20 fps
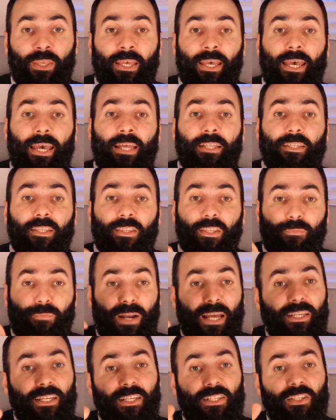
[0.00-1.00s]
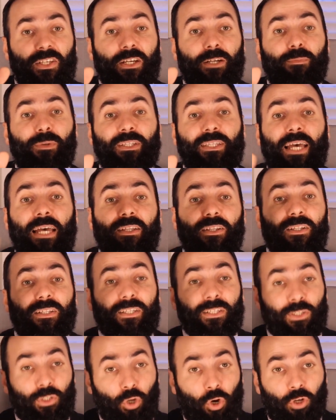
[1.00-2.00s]
And in the Friday sermon titled
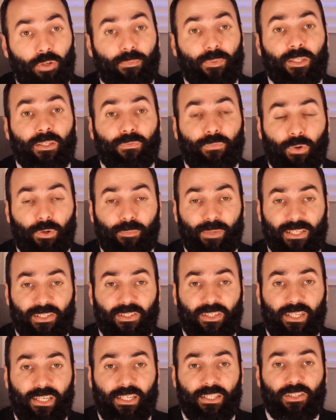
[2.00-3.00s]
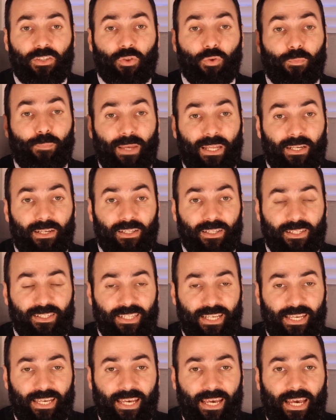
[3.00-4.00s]
Atonement for Mixed Deeds through Penalty
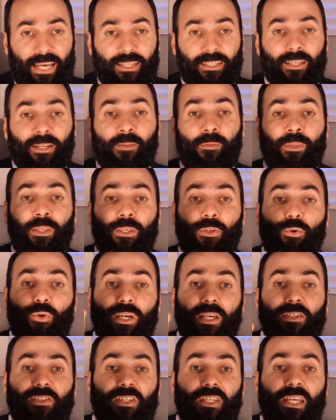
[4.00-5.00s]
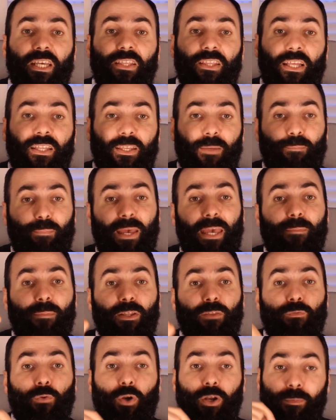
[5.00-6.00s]
Zakat, you can see that the
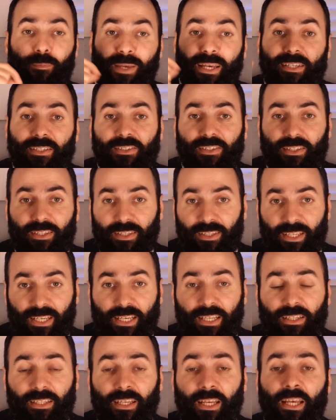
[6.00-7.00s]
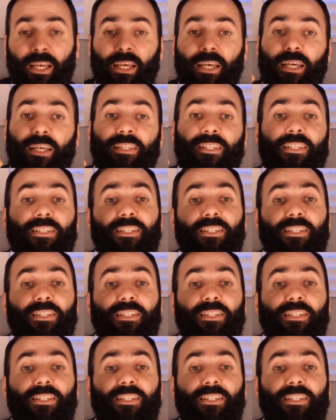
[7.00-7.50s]
payment for a mixed deed is